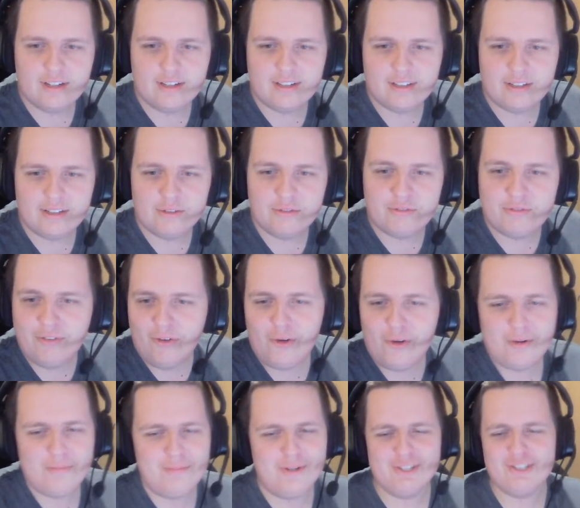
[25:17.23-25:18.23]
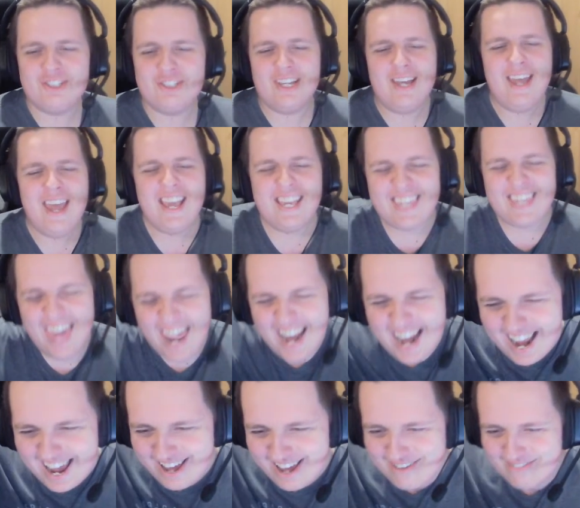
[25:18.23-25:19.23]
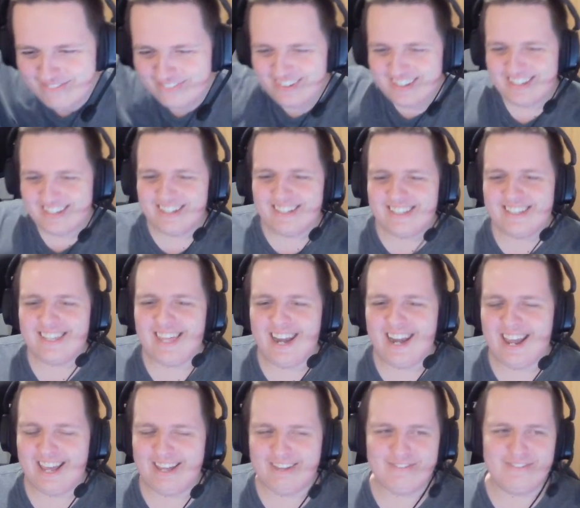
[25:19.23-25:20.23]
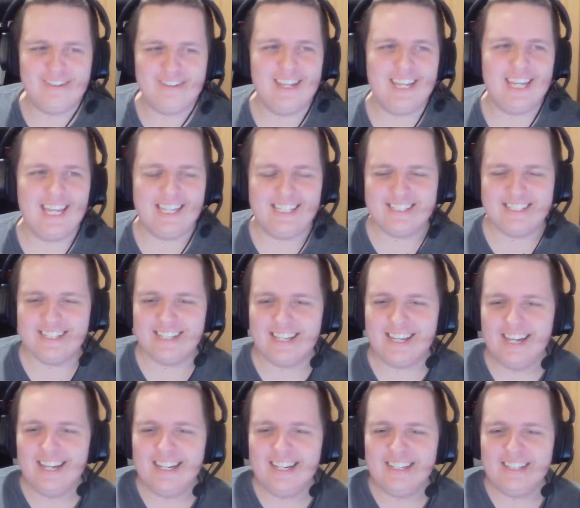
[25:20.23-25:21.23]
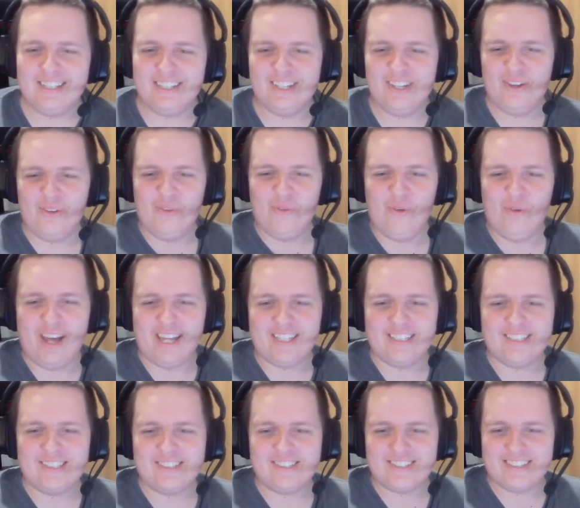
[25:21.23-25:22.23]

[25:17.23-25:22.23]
4 months. Get out of here. Get out of here, Yeti. You waste.